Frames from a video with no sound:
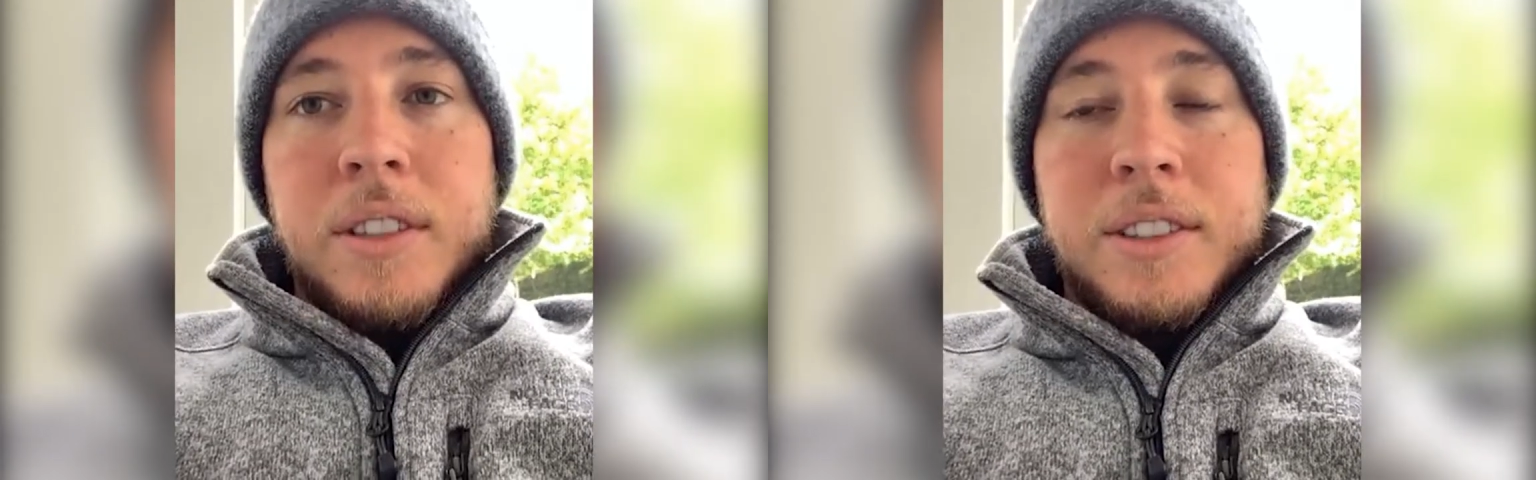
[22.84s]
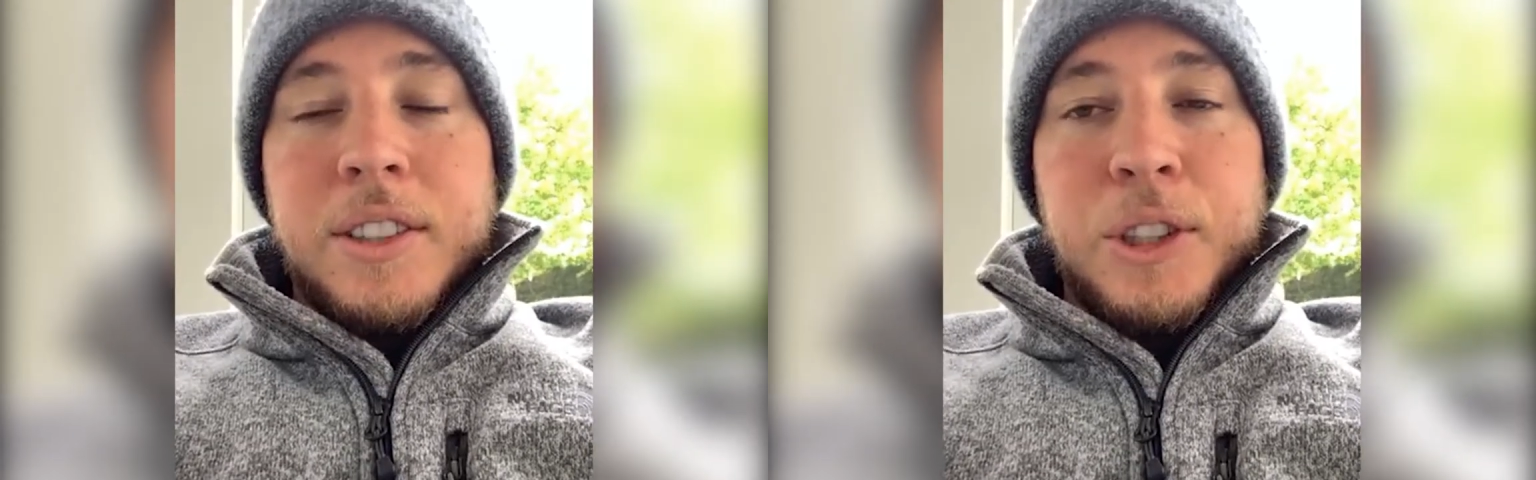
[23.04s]

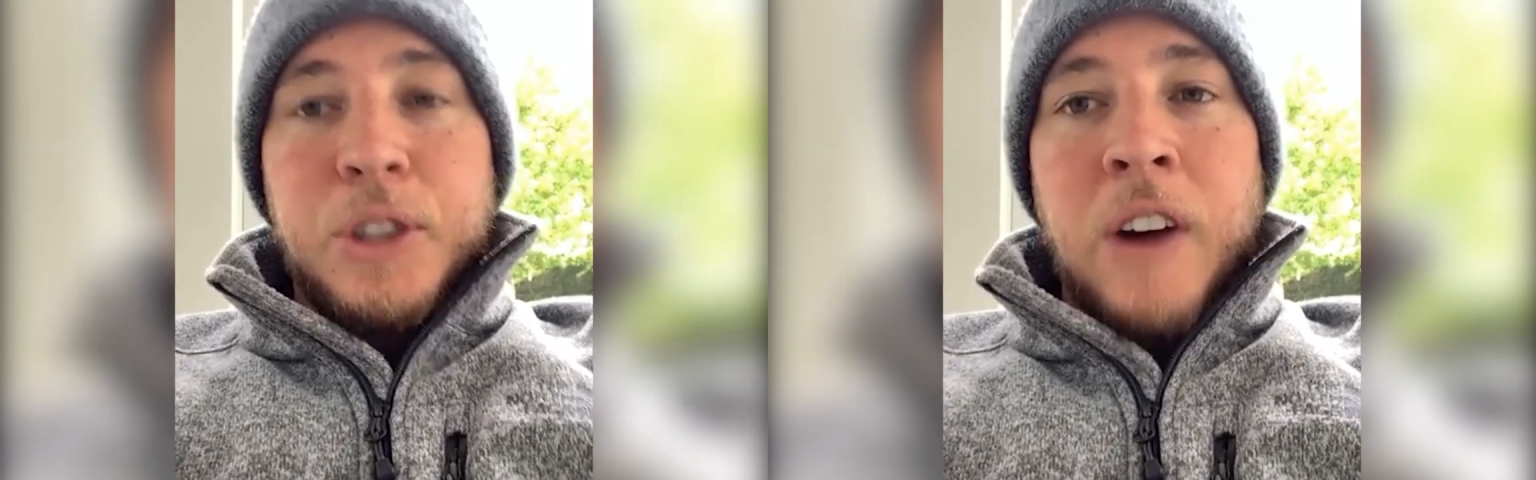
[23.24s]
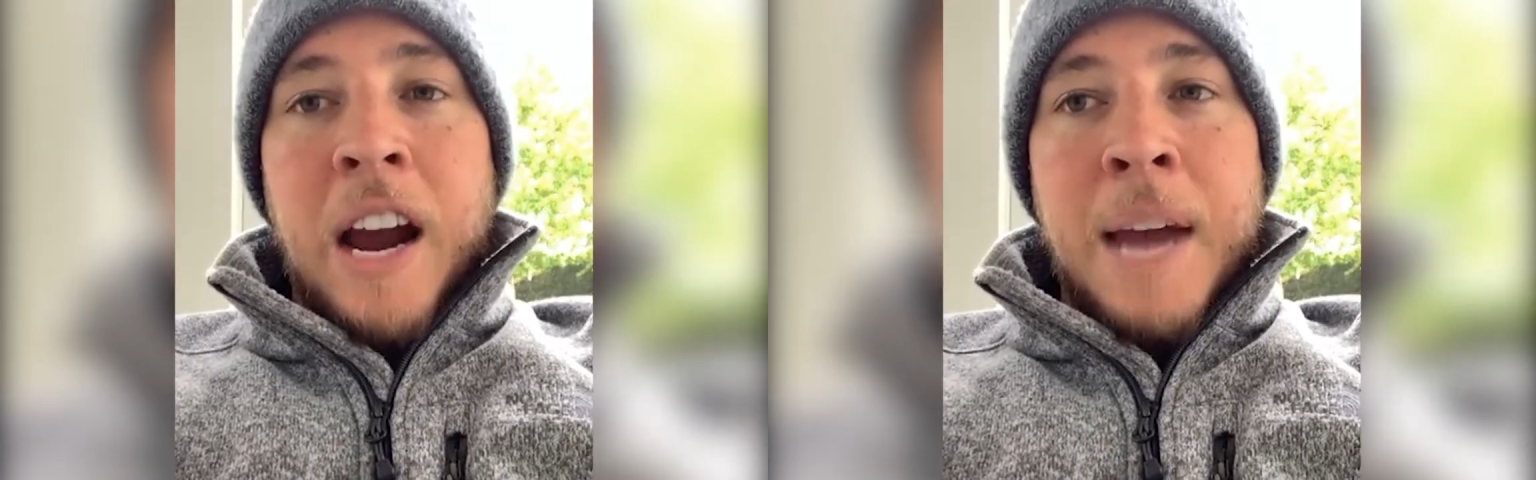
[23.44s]
uh,
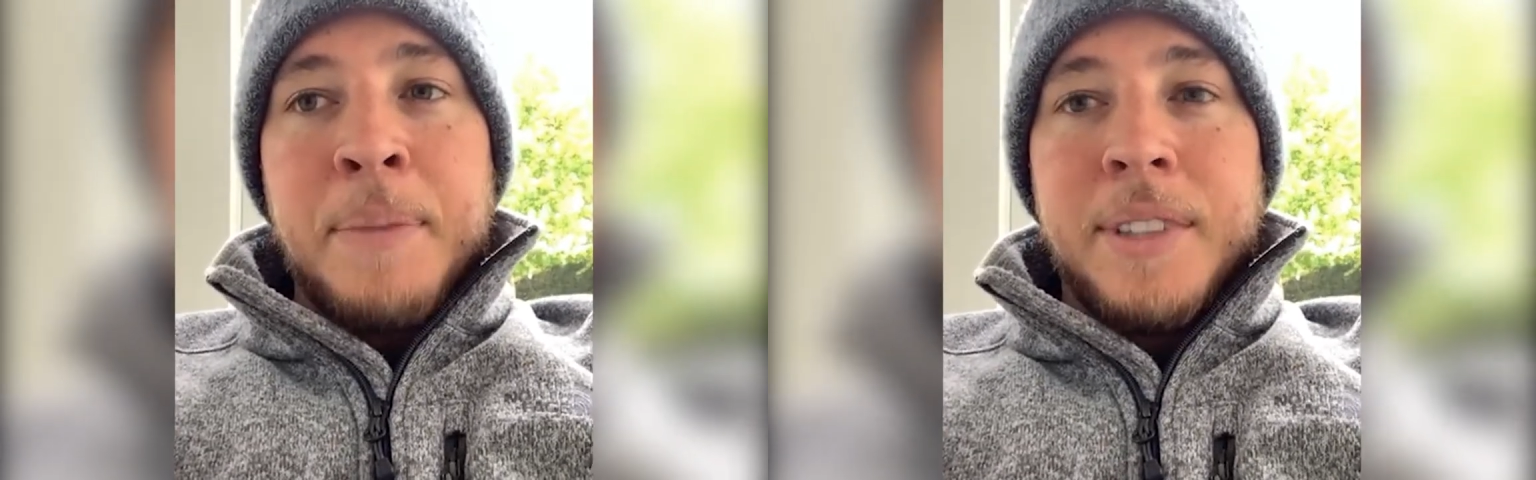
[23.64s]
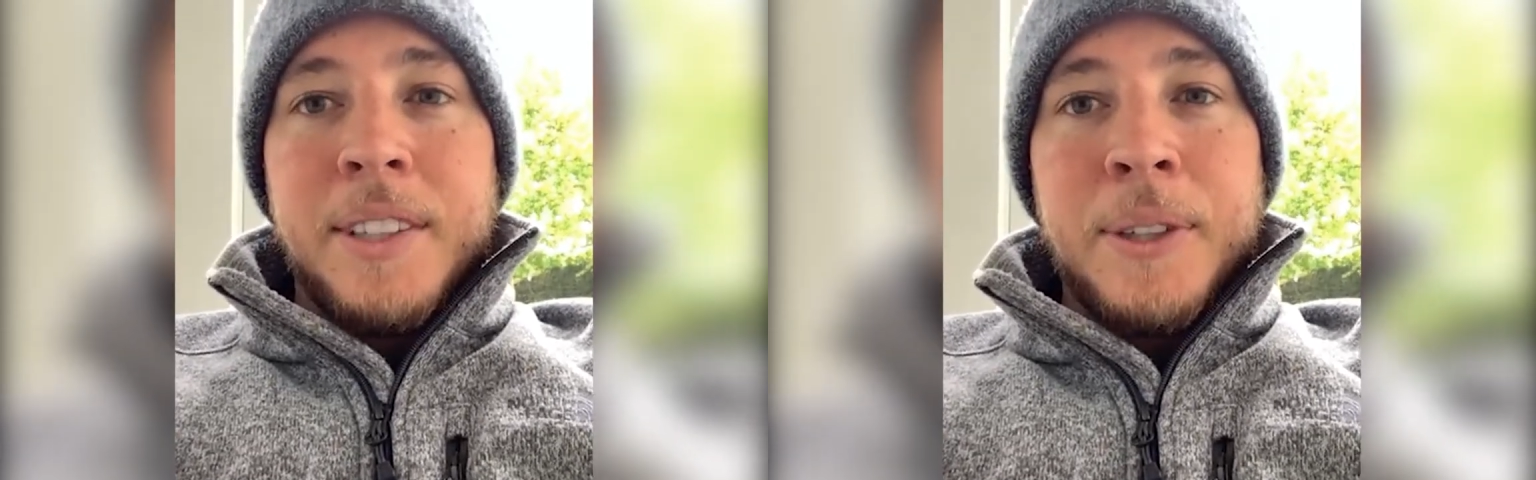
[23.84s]

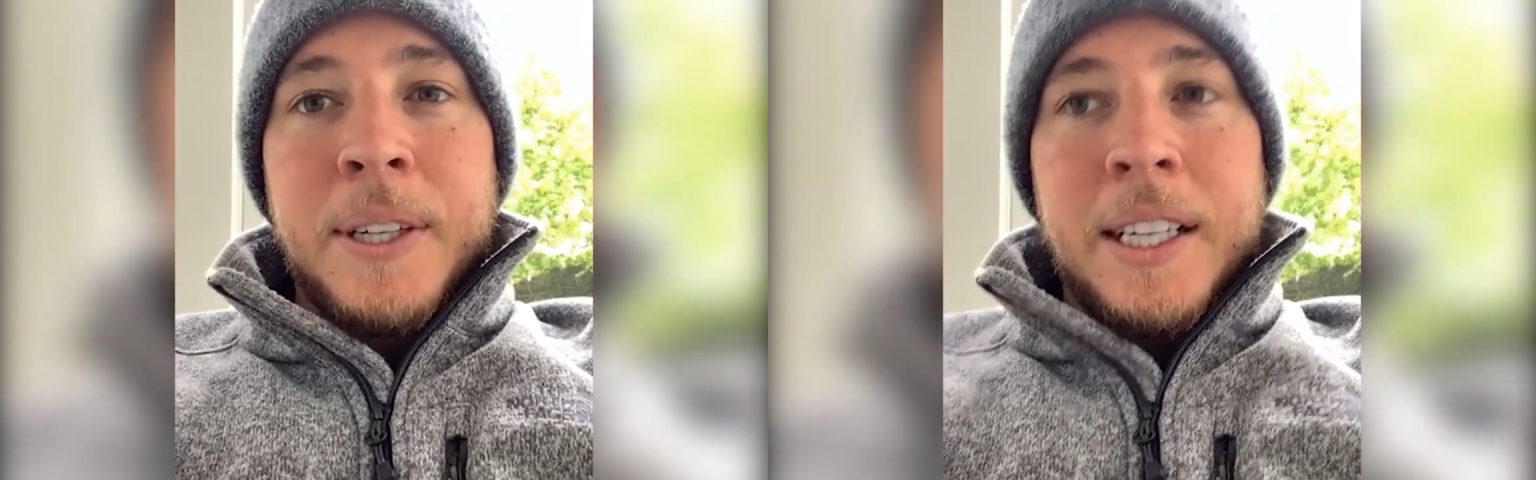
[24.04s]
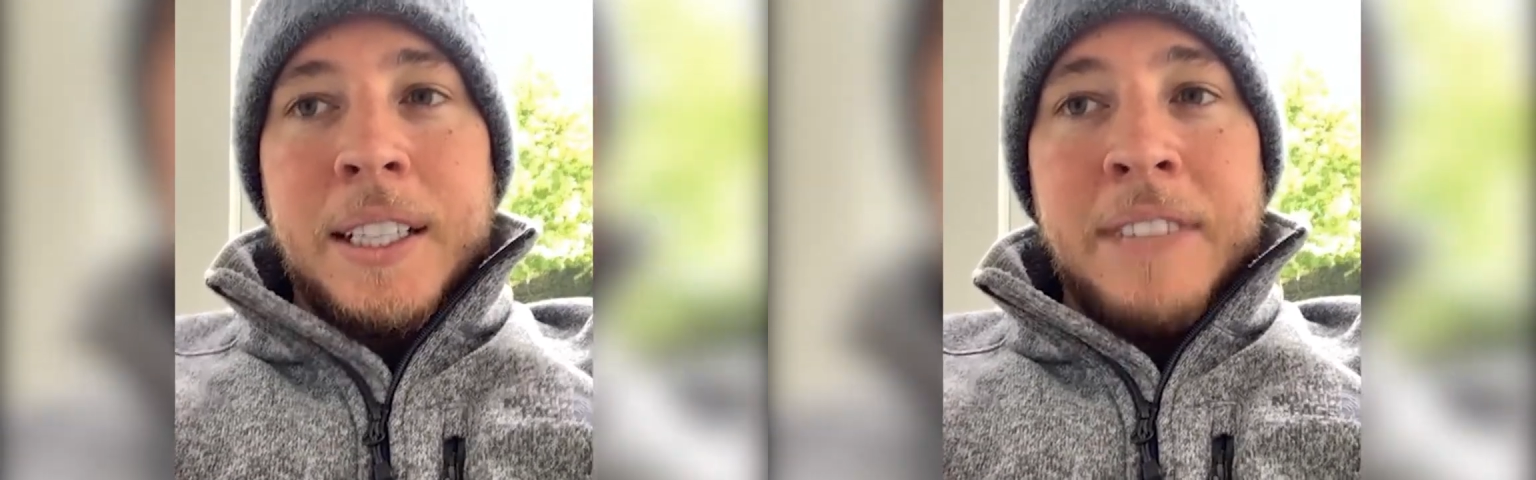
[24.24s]
describe to uh,